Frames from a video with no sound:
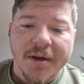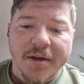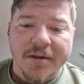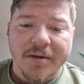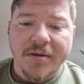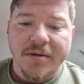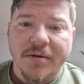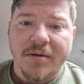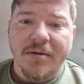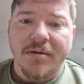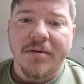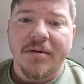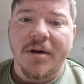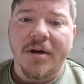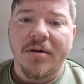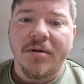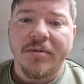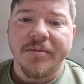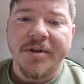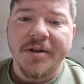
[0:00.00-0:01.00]
So
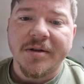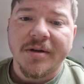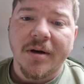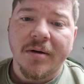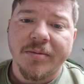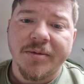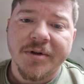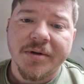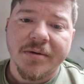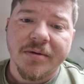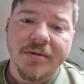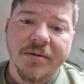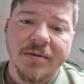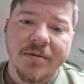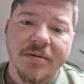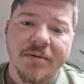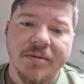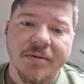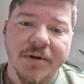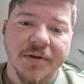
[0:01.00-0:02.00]
I hope this helps
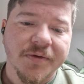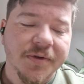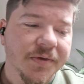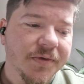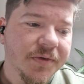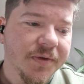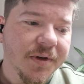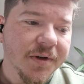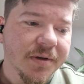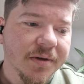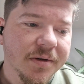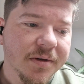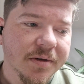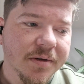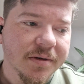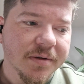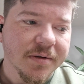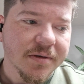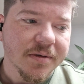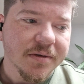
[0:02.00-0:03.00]
you. If you think
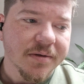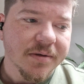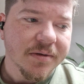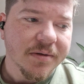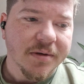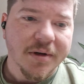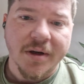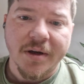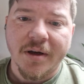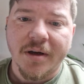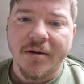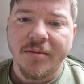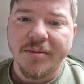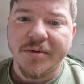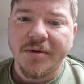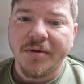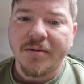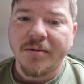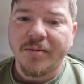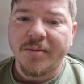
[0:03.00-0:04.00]
I
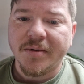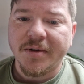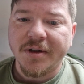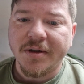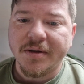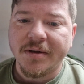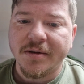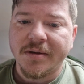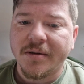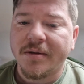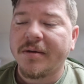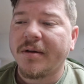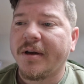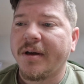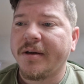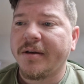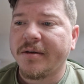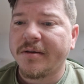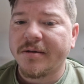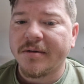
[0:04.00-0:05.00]
helped you, please
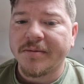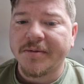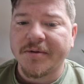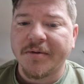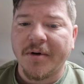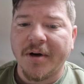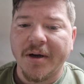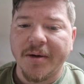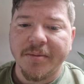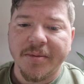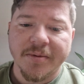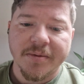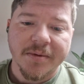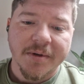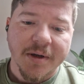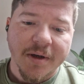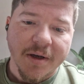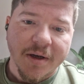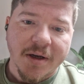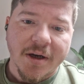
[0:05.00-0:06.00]
like and subscribe.
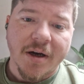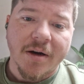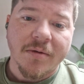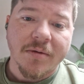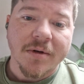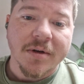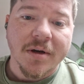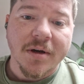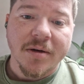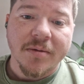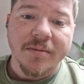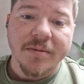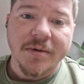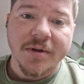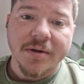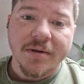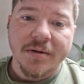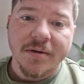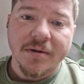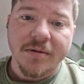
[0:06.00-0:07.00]
I will come
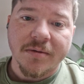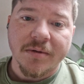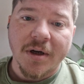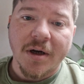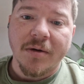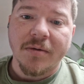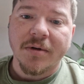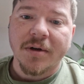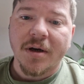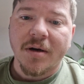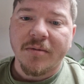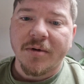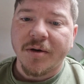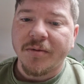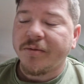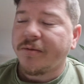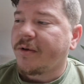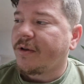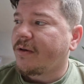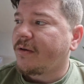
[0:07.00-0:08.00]

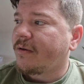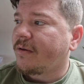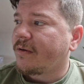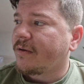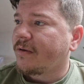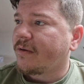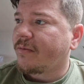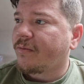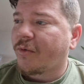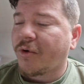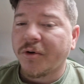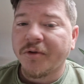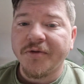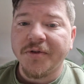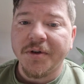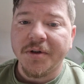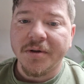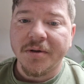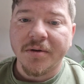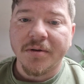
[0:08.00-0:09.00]
up with more
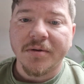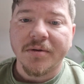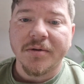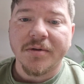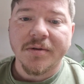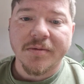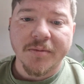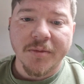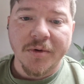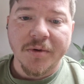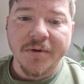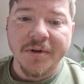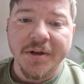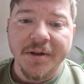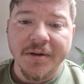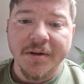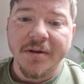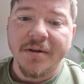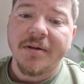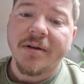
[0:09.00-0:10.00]
videos, more
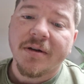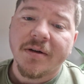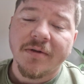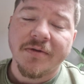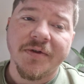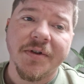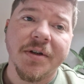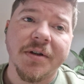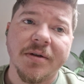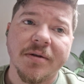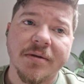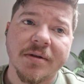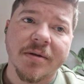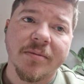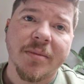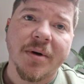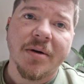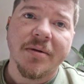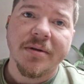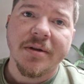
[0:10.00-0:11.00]
in detail videos
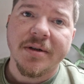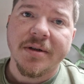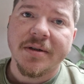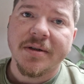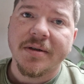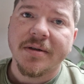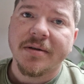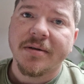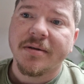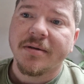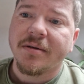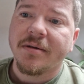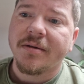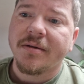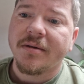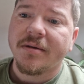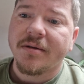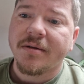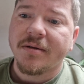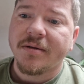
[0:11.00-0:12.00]
about this
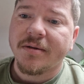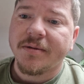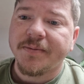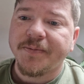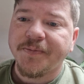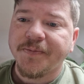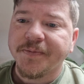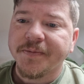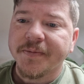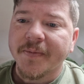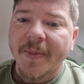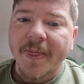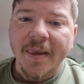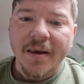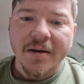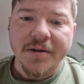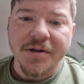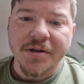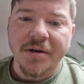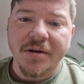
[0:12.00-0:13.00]

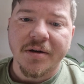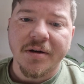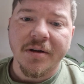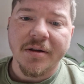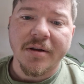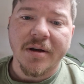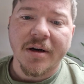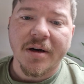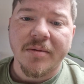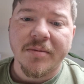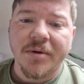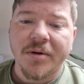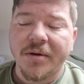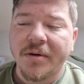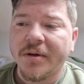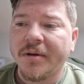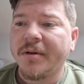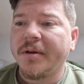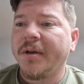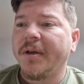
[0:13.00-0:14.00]
journey that I'm
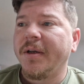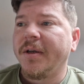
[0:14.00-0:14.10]
on.